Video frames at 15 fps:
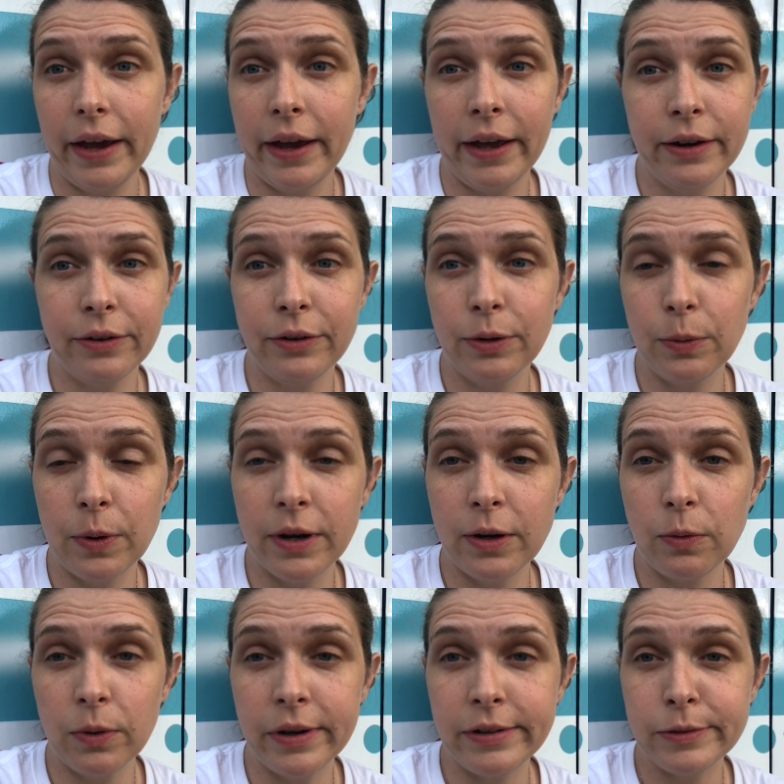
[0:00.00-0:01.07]
I don't know what
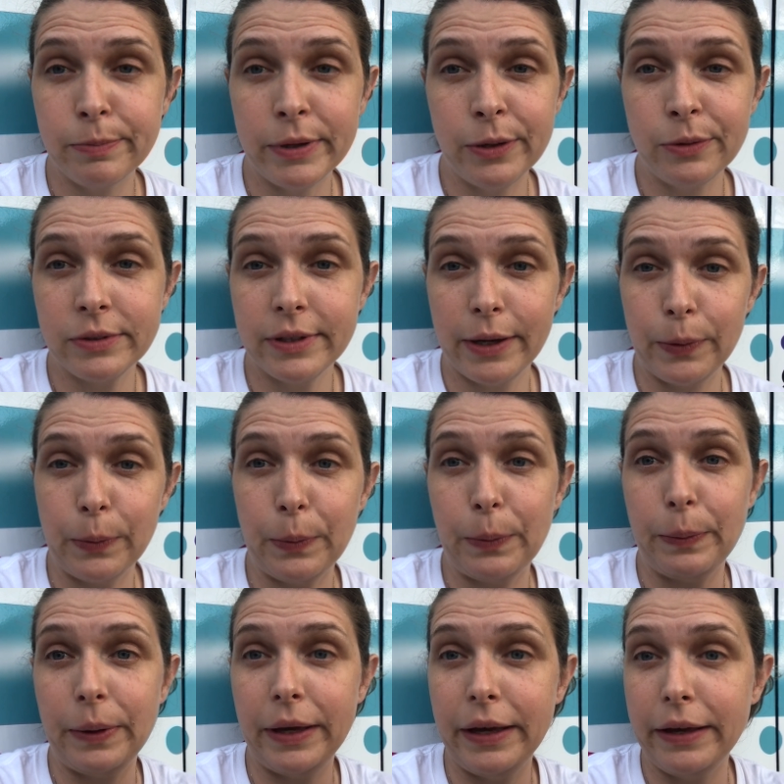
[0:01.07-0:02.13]
it was, but it was like
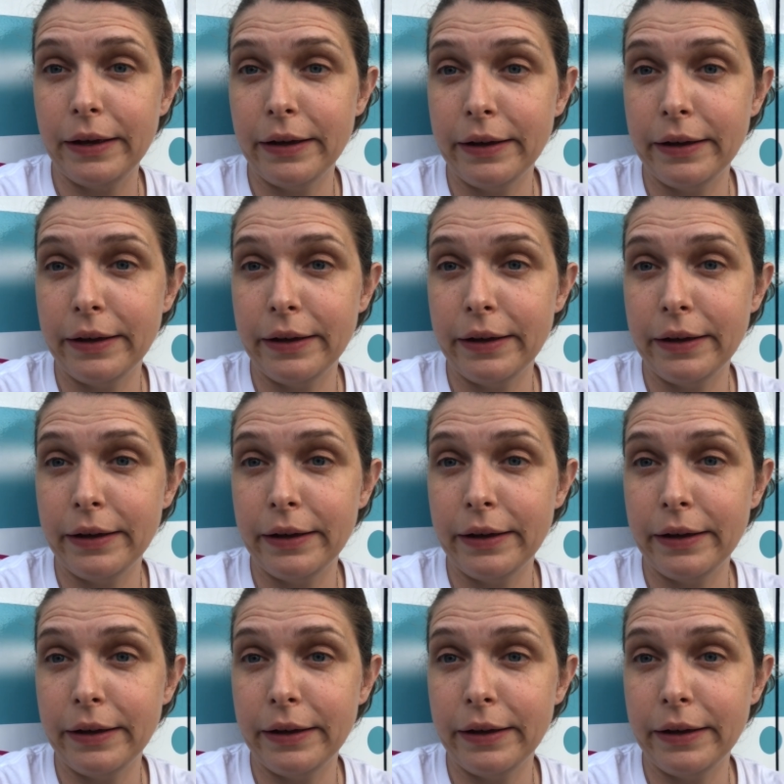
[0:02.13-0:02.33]
way